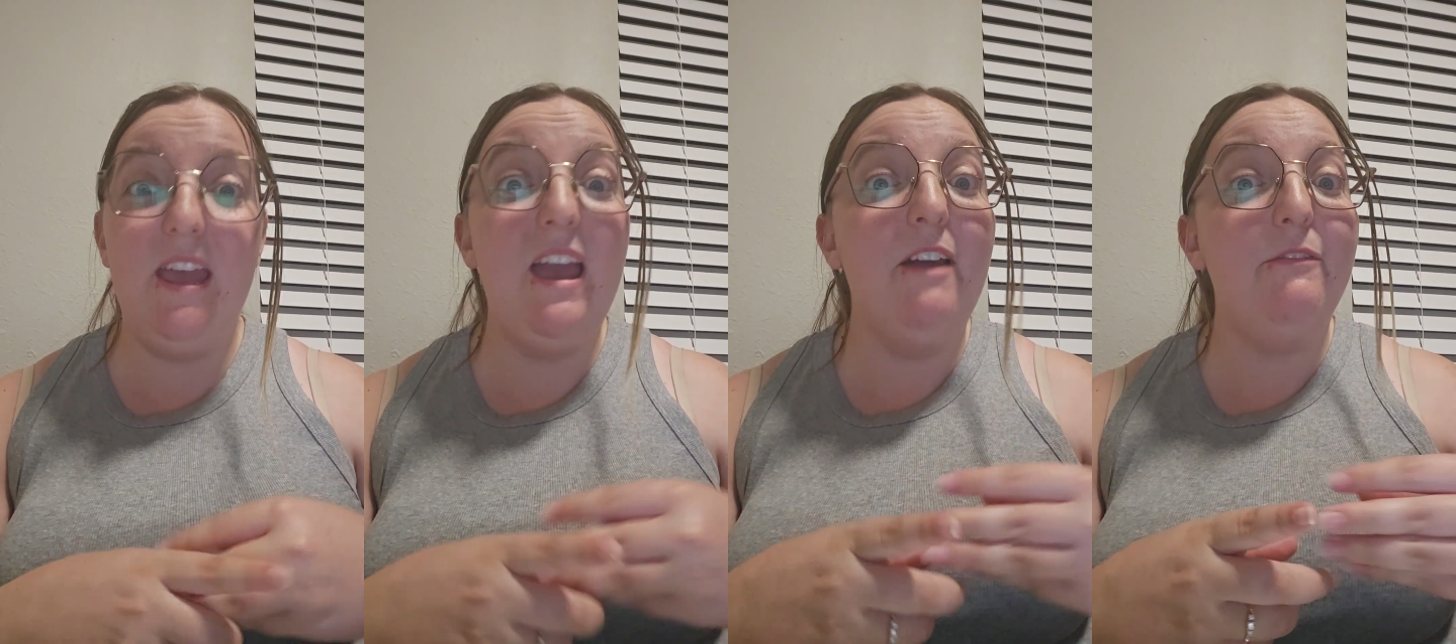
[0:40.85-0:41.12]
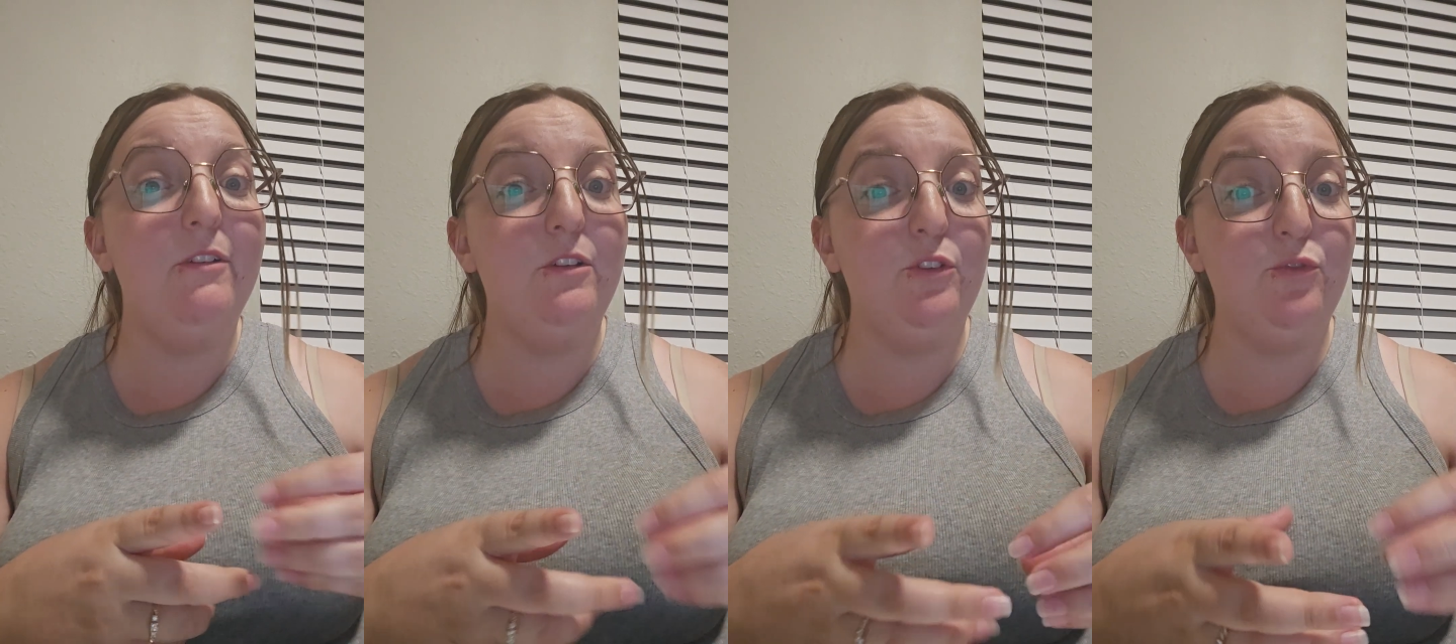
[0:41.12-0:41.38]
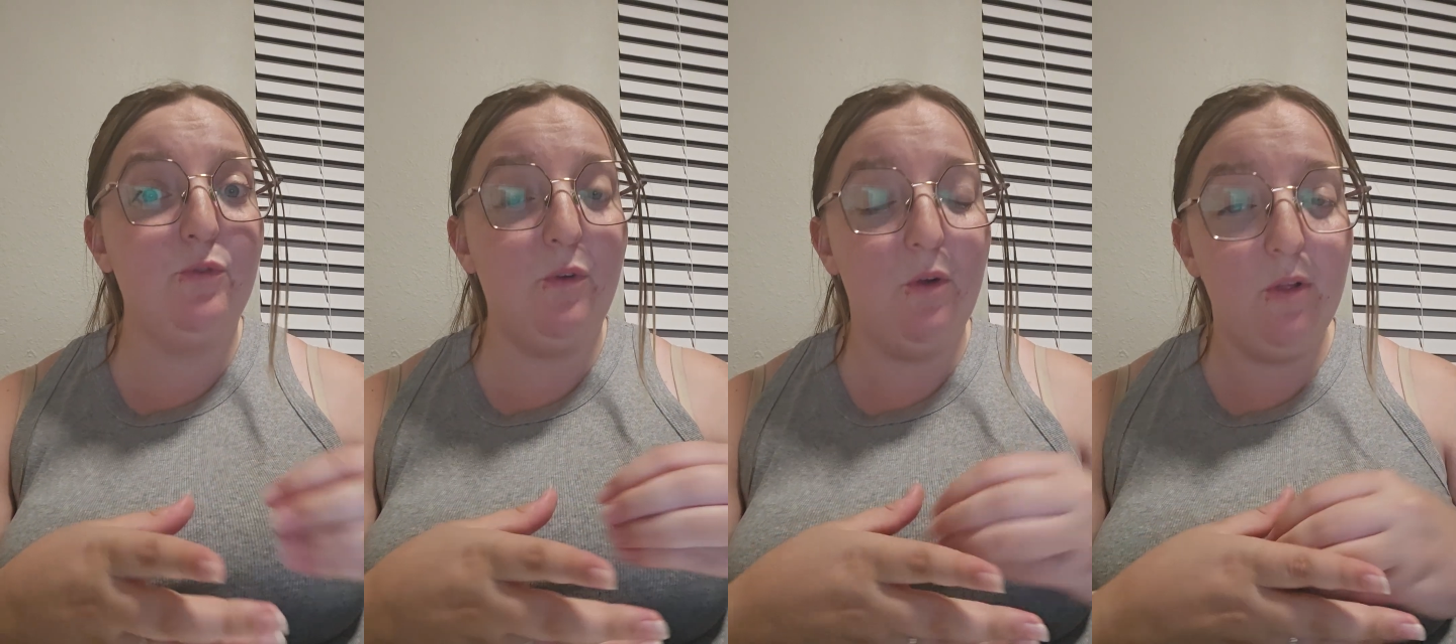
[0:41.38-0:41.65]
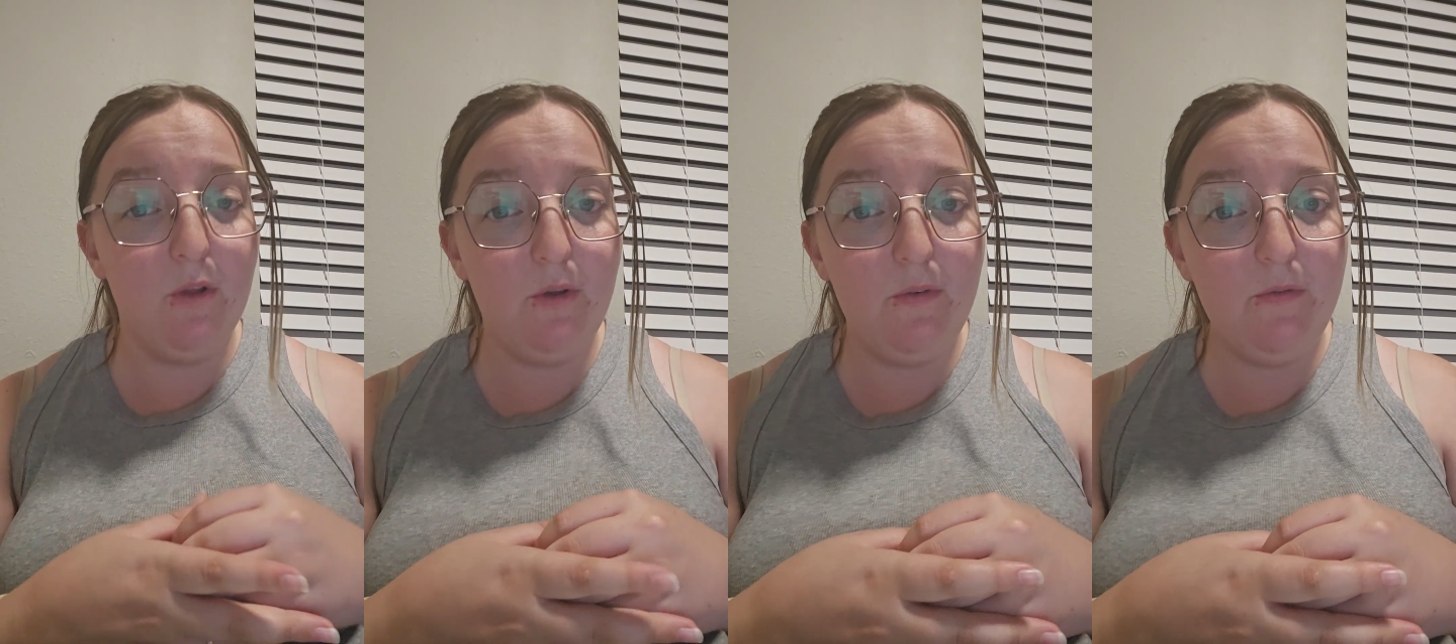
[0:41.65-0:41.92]
have
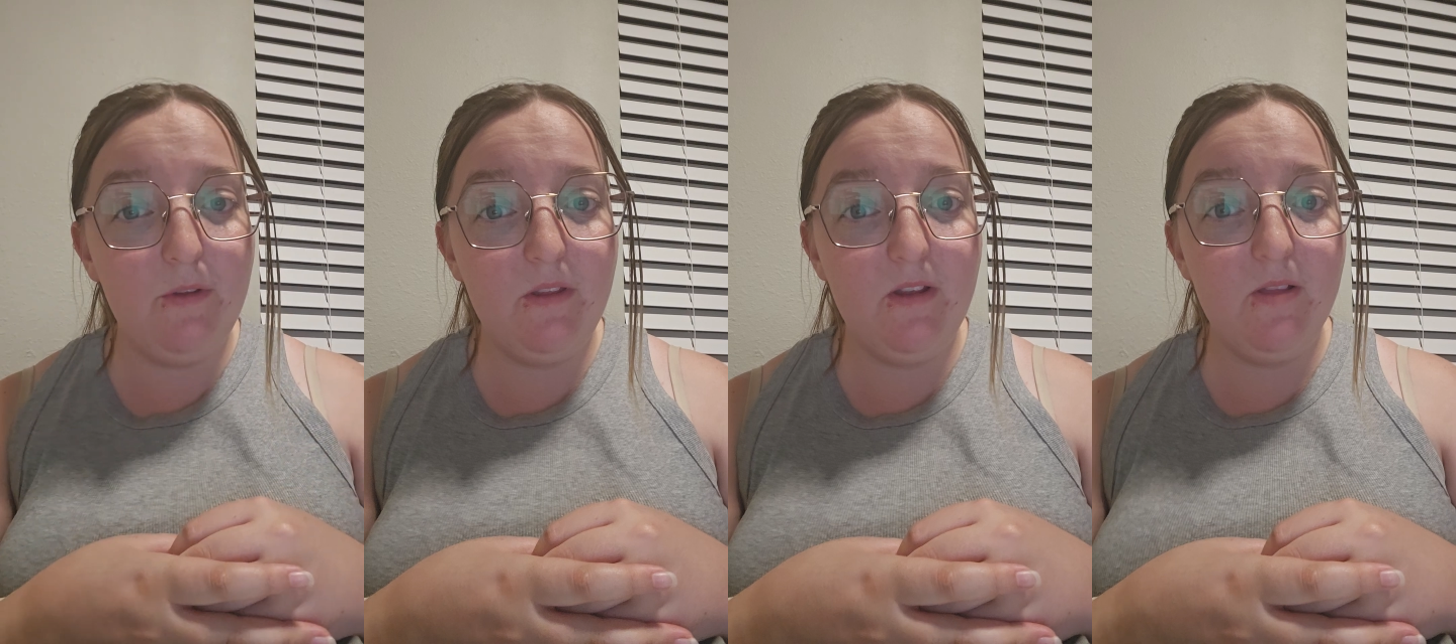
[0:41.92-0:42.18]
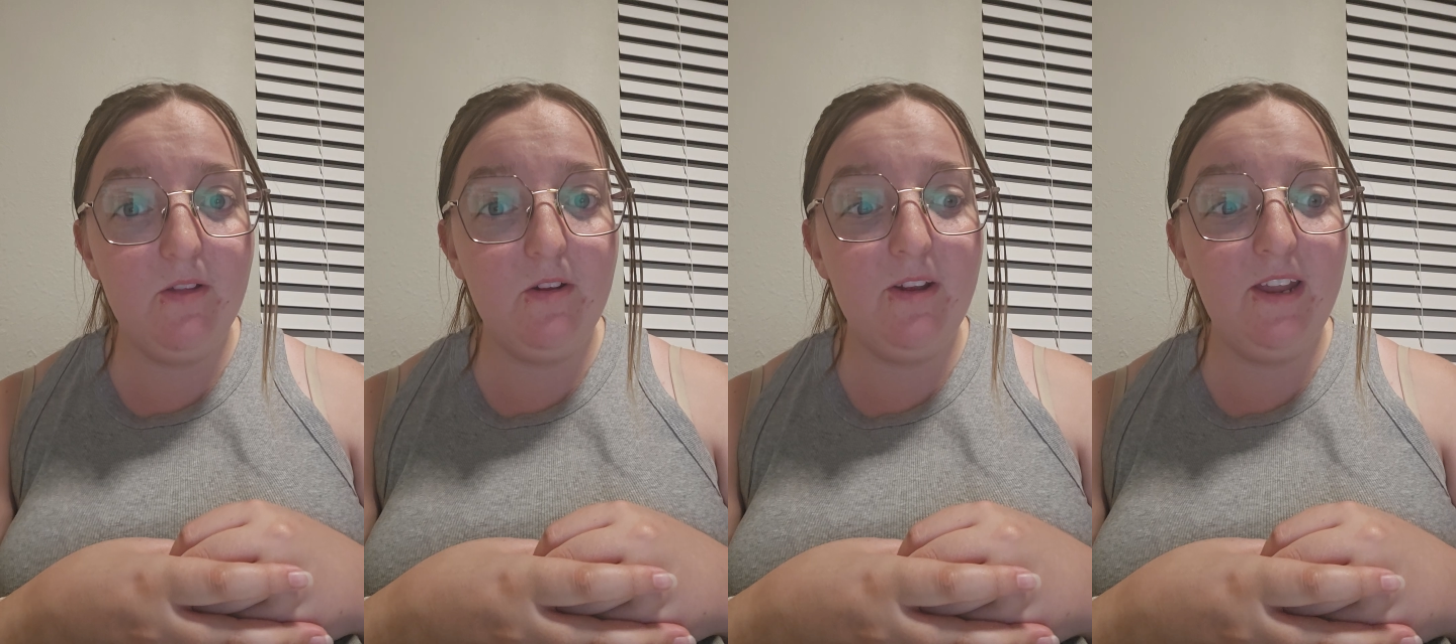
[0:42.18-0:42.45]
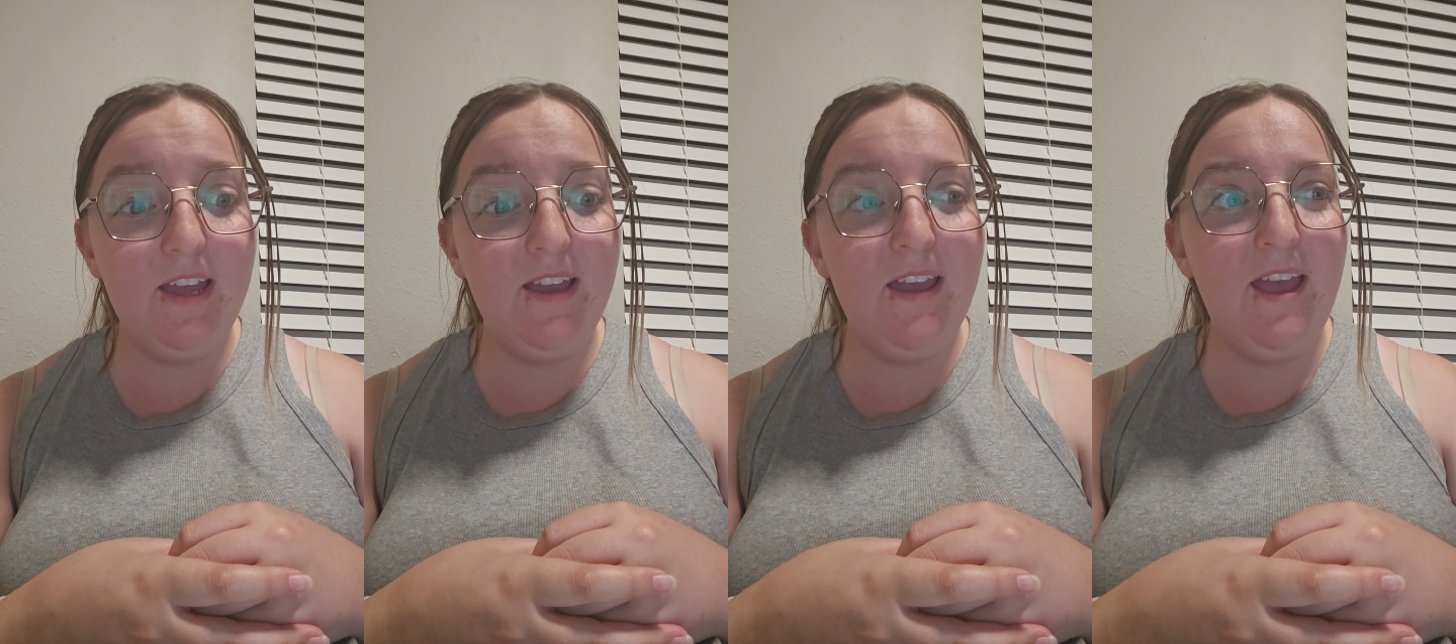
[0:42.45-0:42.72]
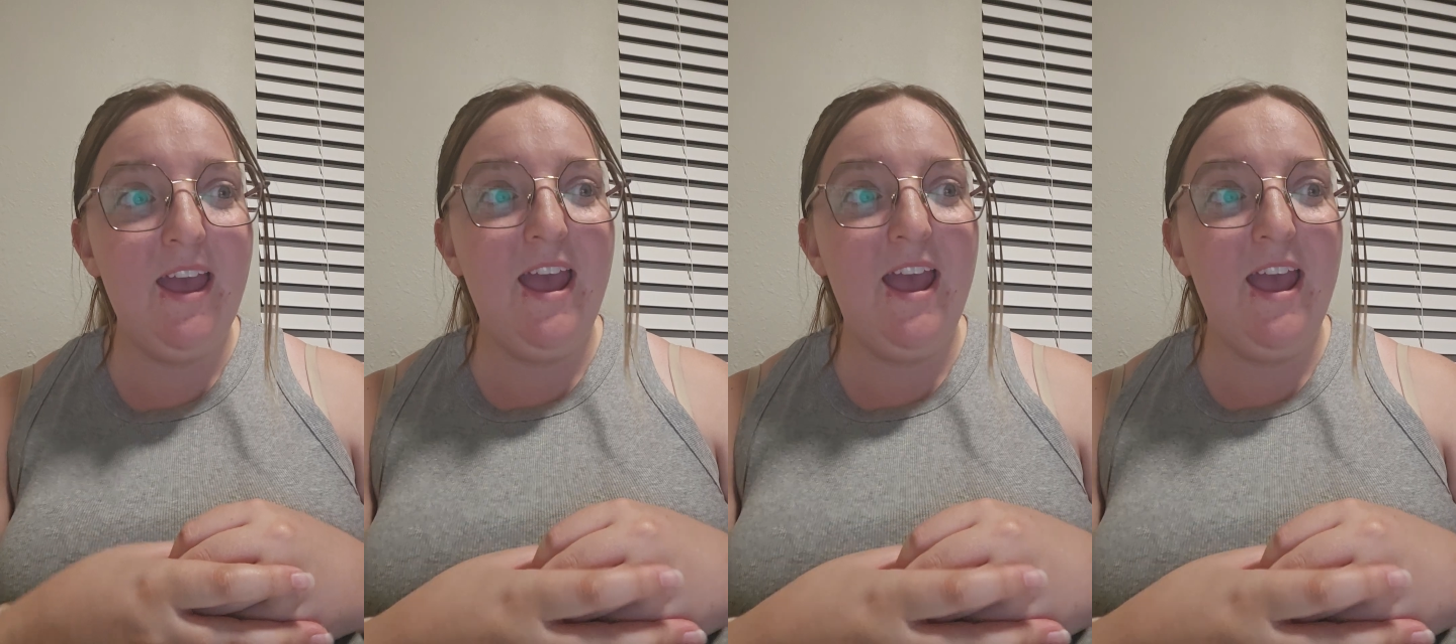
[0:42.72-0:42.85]
control over their learning